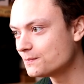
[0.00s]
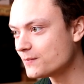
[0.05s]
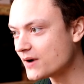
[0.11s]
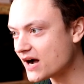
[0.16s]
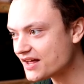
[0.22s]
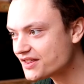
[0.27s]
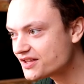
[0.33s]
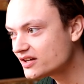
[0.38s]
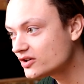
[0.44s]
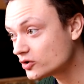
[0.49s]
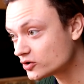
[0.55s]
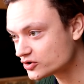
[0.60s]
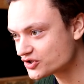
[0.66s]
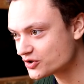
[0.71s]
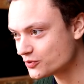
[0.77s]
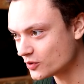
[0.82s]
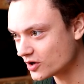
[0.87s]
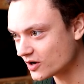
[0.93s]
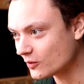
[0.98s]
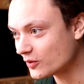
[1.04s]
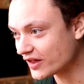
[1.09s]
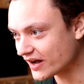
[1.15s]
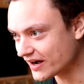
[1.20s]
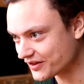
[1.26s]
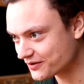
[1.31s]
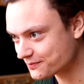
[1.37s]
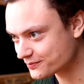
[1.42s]
Python can also work
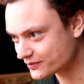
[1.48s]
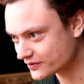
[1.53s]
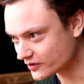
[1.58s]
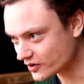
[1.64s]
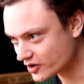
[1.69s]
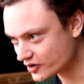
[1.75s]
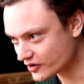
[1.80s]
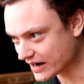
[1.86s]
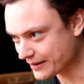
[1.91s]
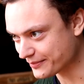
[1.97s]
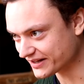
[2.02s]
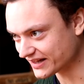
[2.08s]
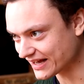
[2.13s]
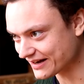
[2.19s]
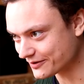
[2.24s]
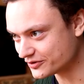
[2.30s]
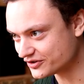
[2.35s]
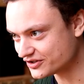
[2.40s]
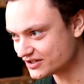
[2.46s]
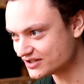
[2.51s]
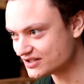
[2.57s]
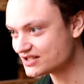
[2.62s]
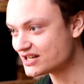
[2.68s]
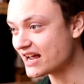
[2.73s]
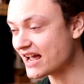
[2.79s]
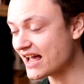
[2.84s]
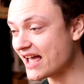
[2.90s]
with other programming
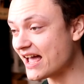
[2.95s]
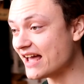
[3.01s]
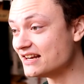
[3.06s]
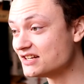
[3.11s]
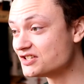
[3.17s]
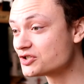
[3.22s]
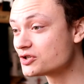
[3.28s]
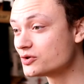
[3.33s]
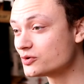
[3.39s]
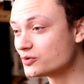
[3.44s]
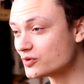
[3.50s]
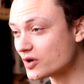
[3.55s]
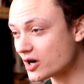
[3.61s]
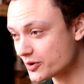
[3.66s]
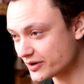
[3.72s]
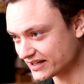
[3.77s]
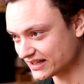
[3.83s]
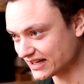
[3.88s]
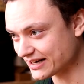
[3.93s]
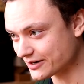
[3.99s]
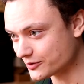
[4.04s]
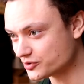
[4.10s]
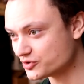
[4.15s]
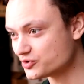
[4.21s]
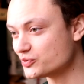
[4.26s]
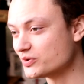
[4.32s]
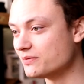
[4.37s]
languages and is a growing
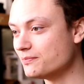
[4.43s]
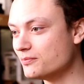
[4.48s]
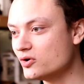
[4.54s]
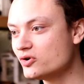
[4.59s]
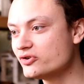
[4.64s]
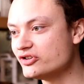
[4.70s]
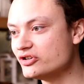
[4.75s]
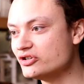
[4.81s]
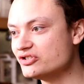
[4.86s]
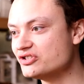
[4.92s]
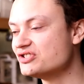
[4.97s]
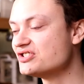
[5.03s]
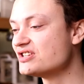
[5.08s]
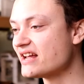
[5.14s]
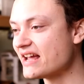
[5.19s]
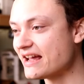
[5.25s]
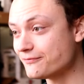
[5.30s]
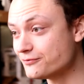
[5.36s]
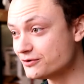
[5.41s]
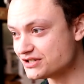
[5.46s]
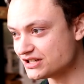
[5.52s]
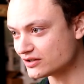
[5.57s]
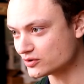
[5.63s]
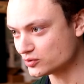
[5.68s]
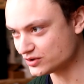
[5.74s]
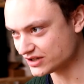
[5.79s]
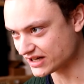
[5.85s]
language with more users every
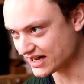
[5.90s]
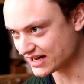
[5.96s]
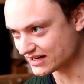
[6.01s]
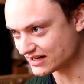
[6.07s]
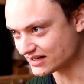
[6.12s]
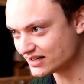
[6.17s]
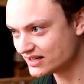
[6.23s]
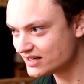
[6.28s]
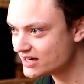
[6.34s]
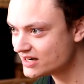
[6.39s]
single day.